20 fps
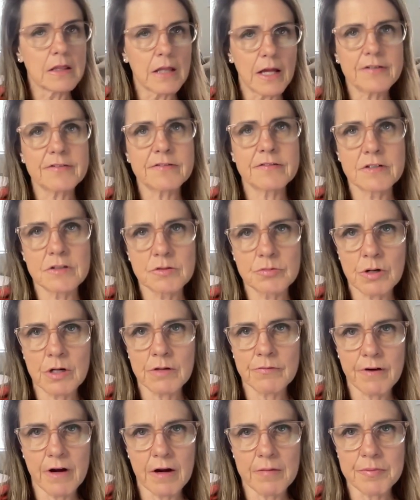less than
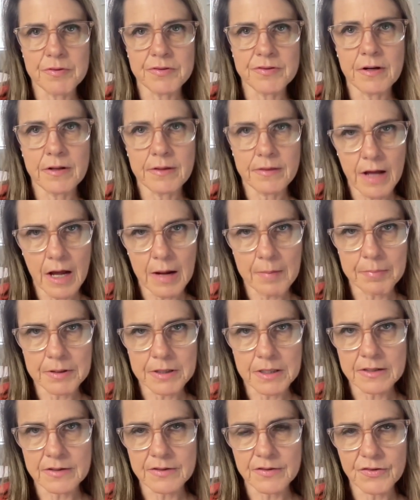25% of the
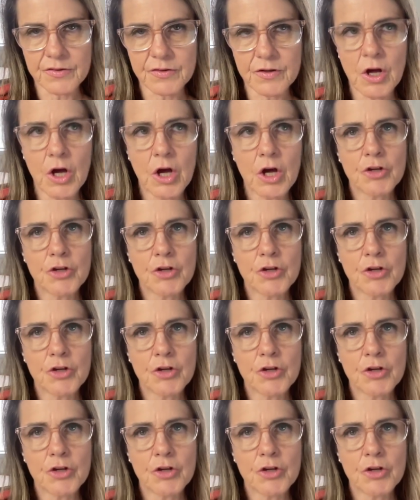applicants.